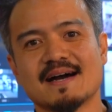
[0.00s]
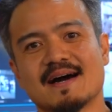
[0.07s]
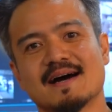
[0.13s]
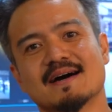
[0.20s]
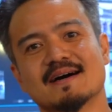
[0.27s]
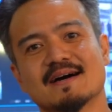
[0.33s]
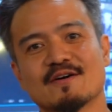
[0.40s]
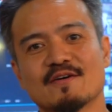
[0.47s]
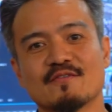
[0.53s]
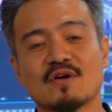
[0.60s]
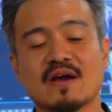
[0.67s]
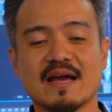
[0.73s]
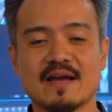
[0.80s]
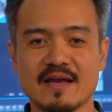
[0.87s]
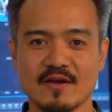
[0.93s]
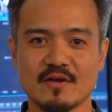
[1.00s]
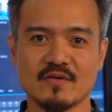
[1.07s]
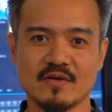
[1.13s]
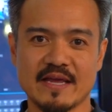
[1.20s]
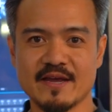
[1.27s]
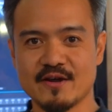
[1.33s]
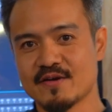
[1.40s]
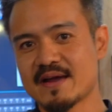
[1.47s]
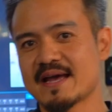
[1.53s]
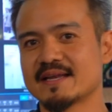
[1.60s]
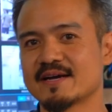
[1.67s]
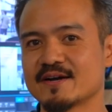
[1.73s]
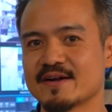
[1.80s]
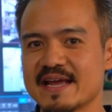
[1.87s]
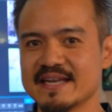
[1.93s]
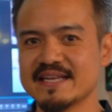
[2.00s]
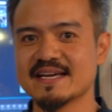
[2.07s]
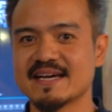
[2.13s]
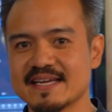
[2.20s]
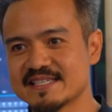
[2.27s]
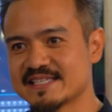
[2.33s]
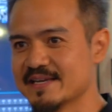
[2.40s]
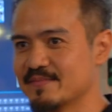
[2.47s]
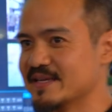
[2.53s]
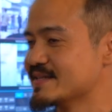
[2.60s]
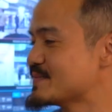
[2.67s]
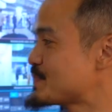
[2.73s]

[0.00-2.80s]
uh, here at our NDI exhibit.